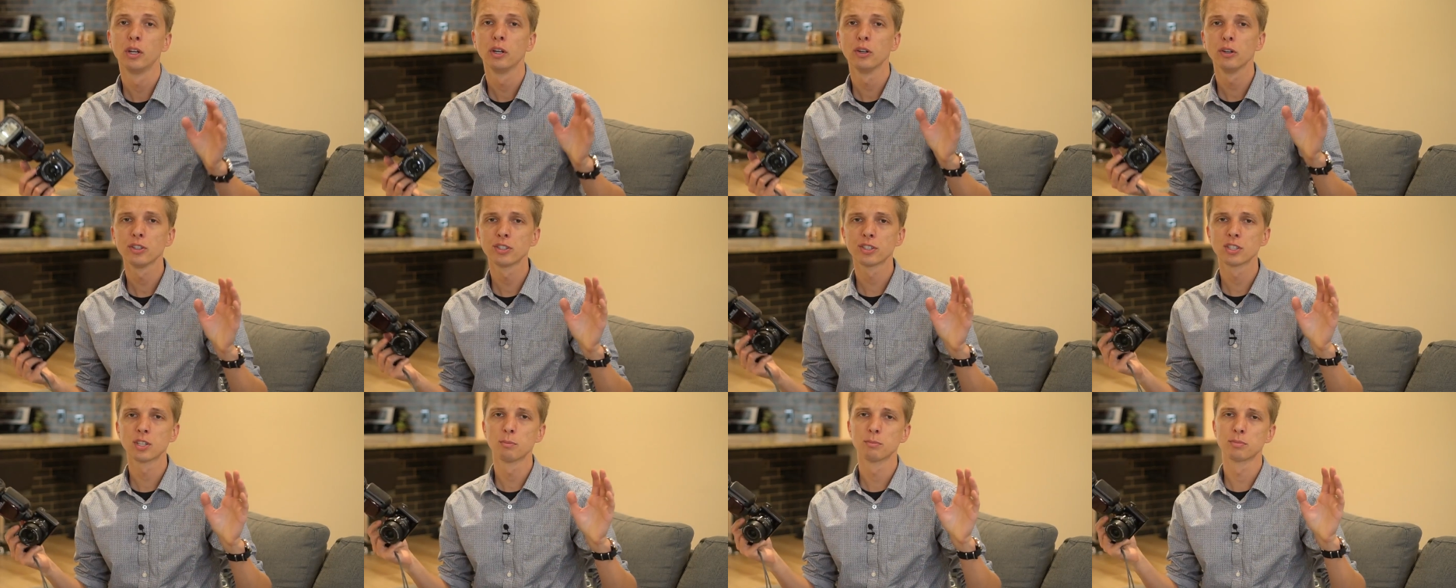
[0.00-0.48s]
here
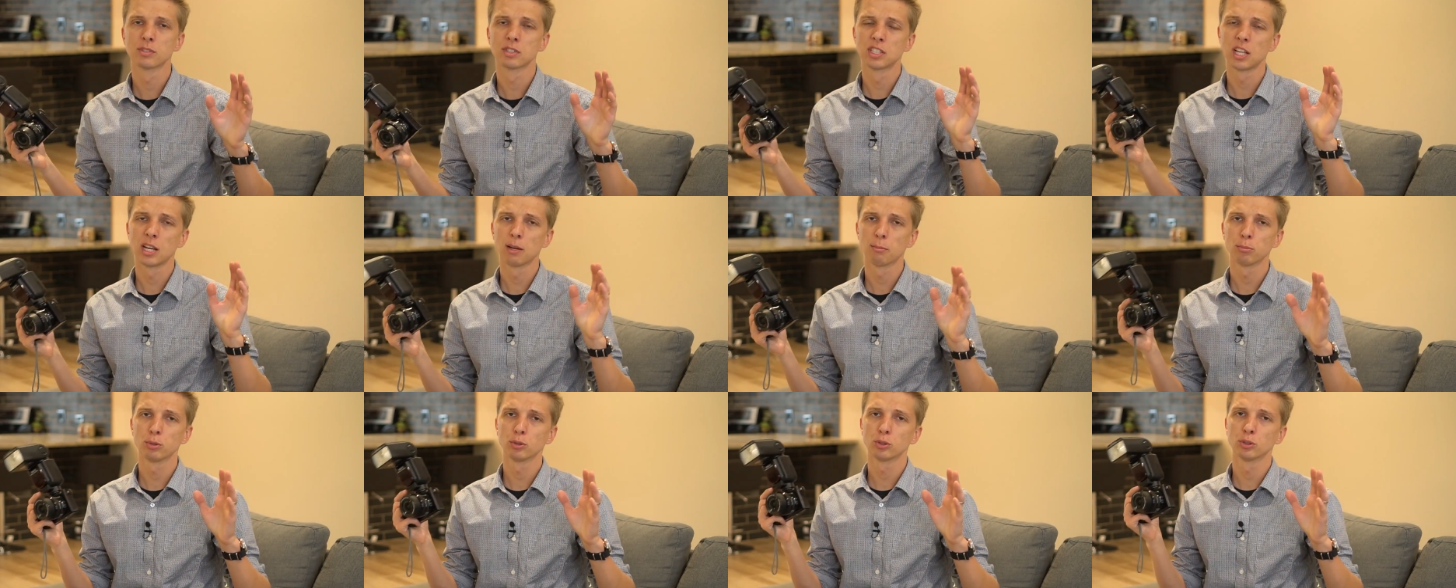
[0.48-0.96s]
are some
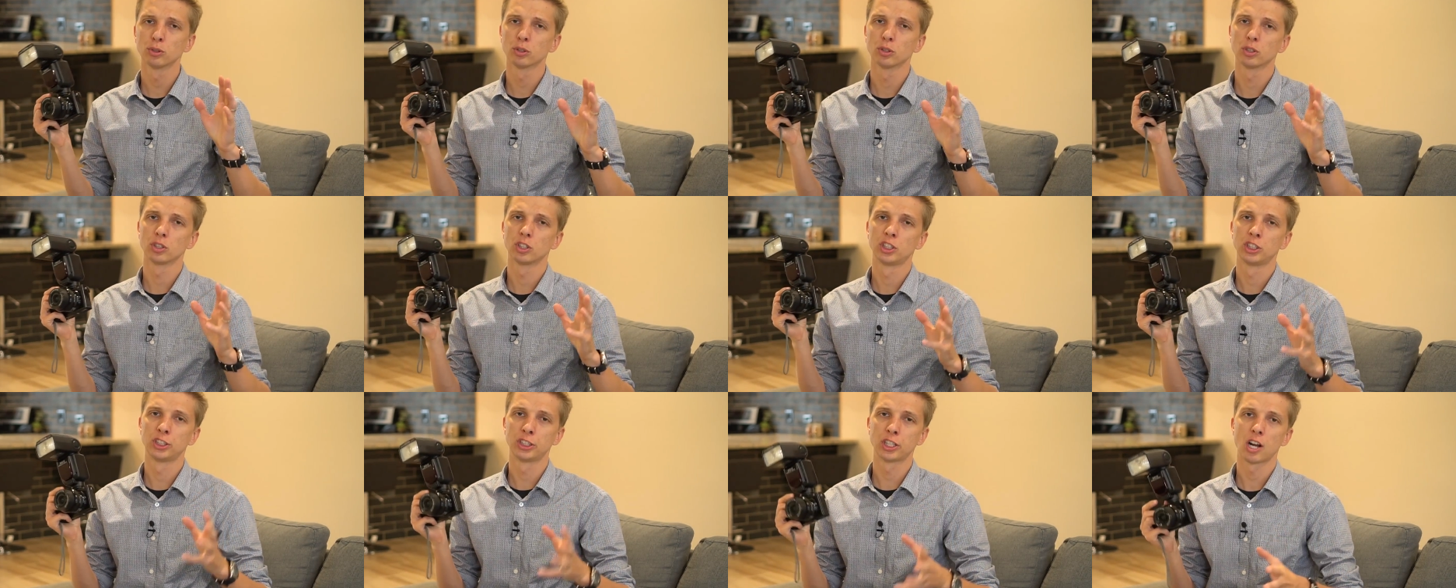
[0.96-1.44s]
sample
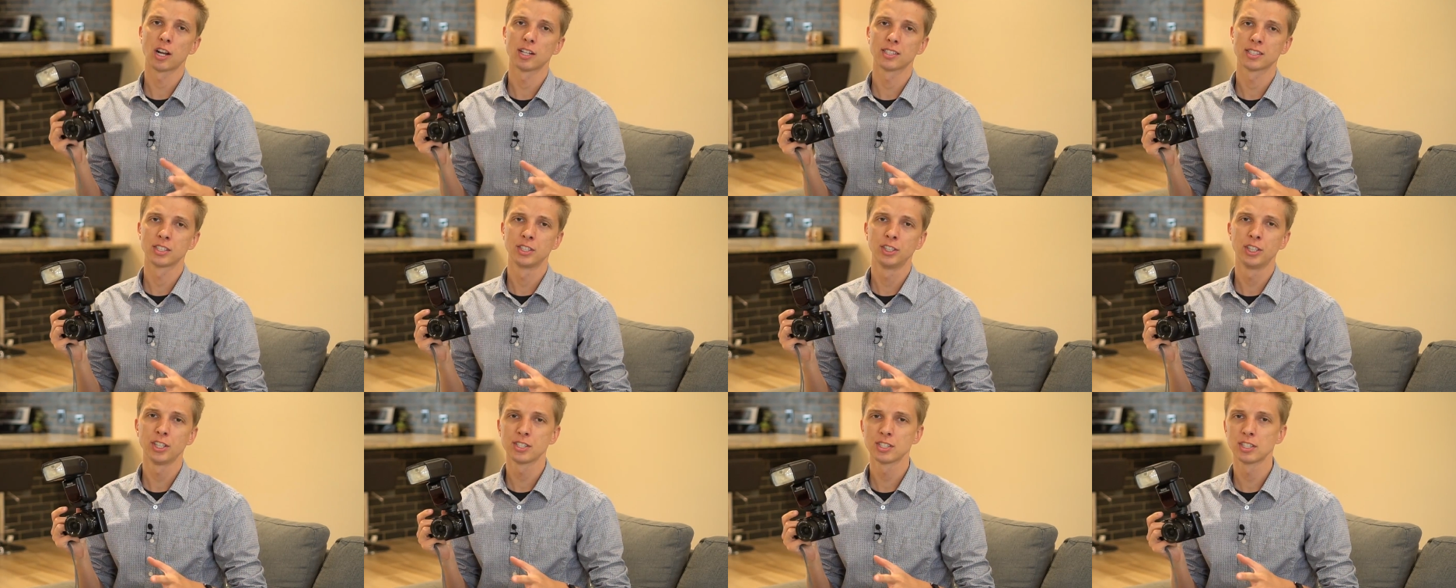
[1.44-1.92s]

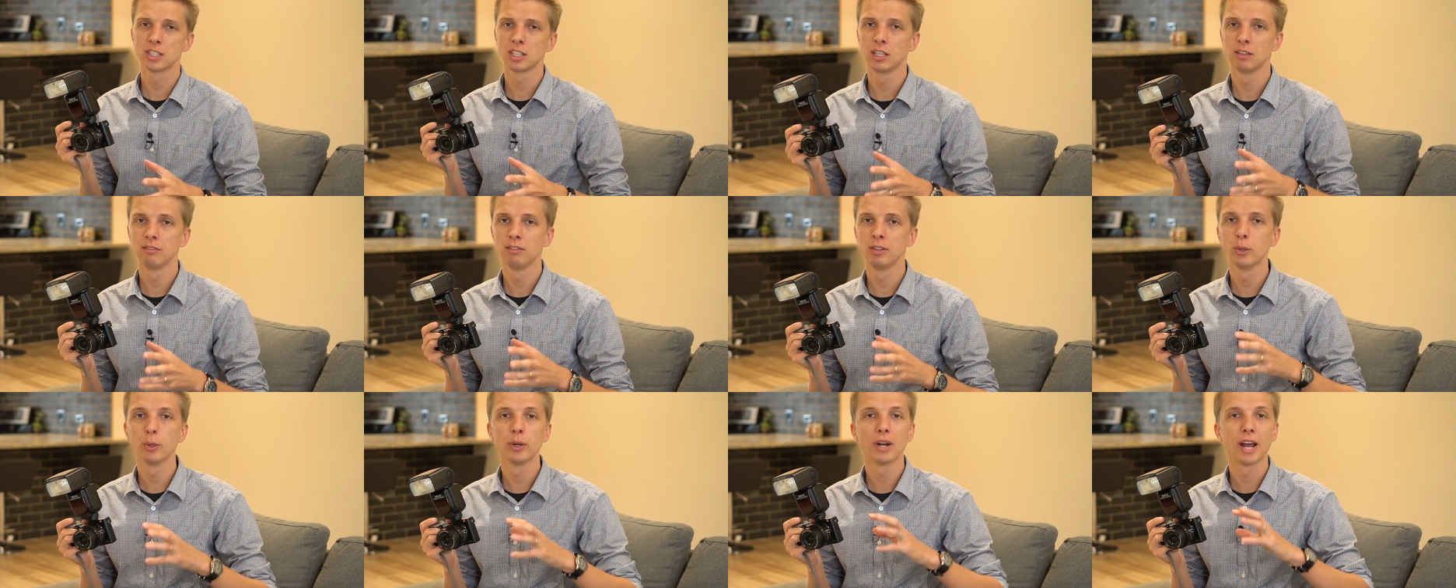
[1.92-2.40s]
shots just to
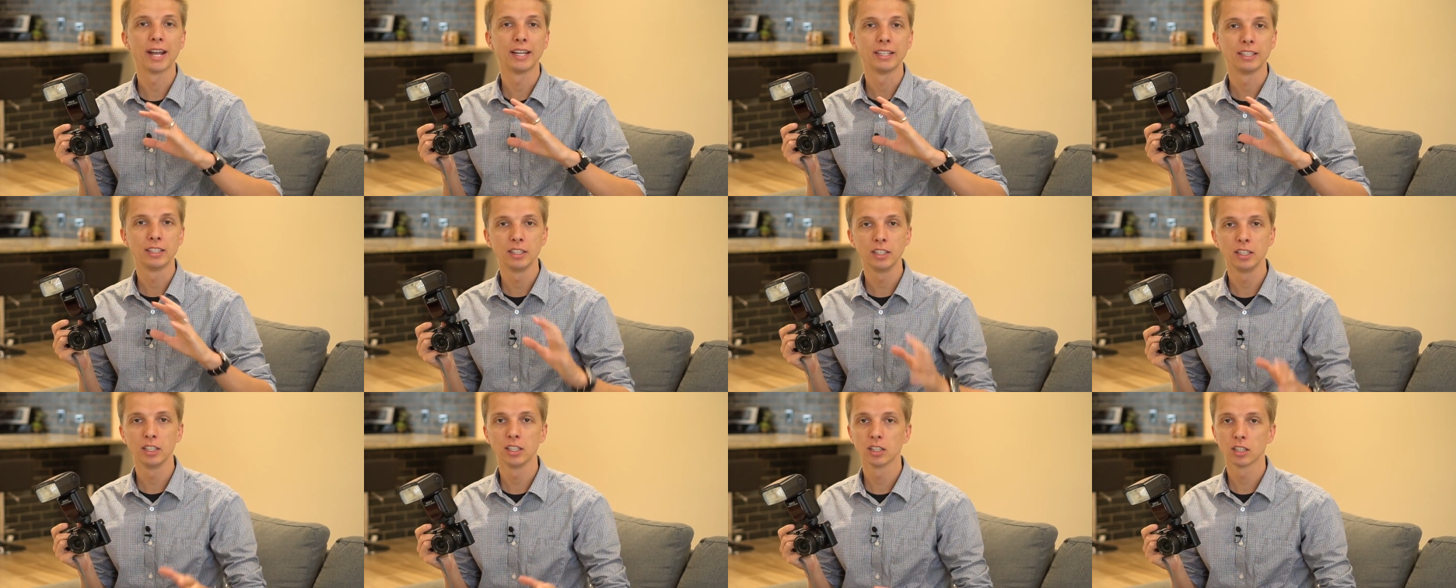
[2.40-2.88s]
give you an
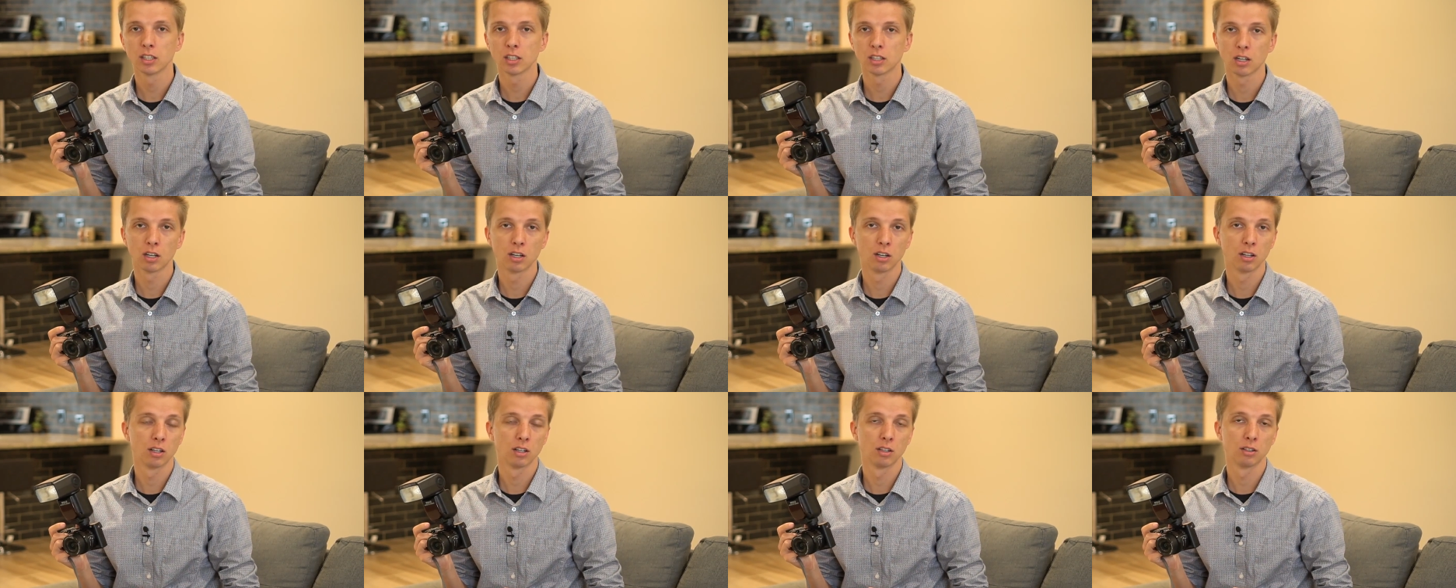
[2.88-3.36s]
idea
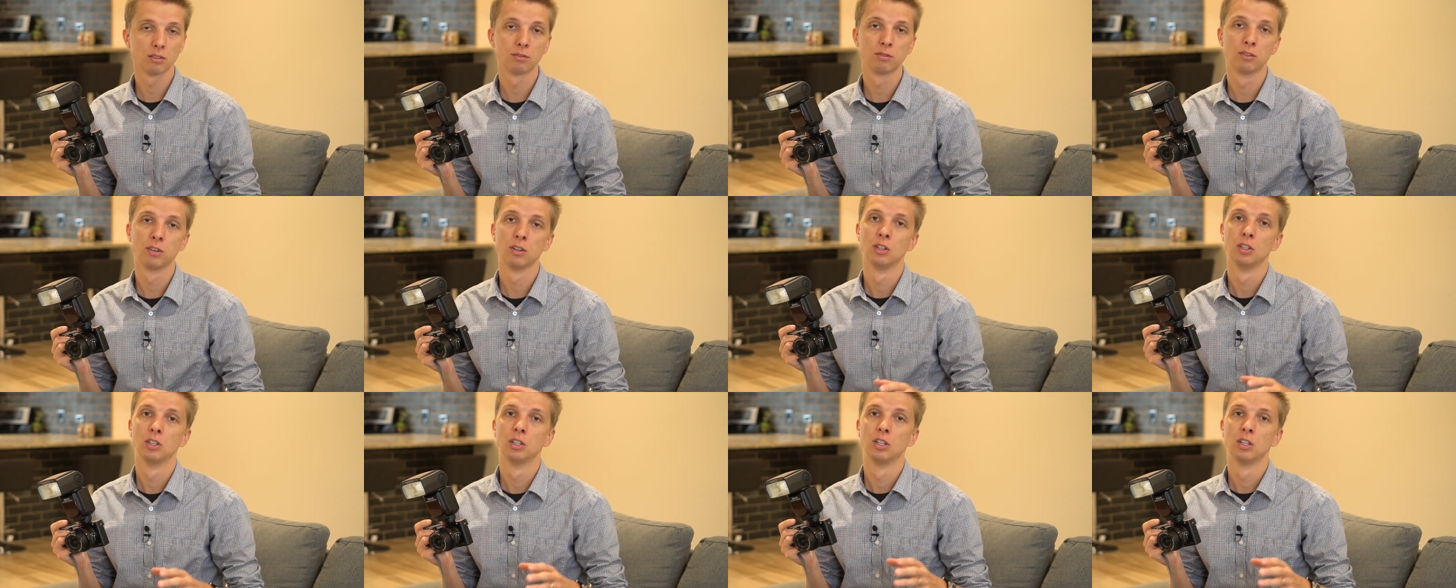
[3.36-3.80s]
of